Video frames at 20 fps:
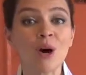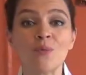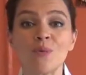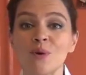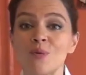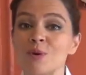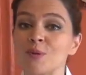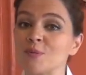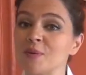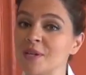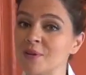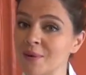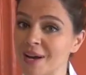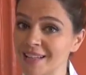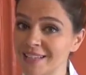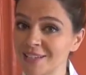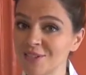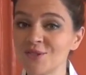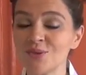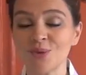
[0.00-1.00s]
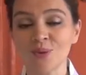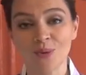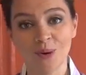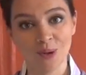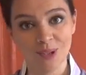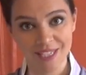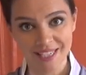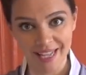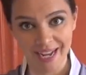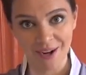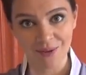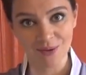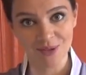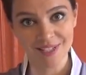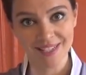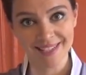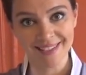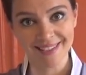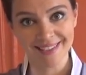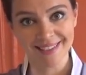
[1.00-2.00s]
we will be ready to roll it
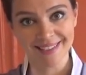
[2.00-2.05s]
out.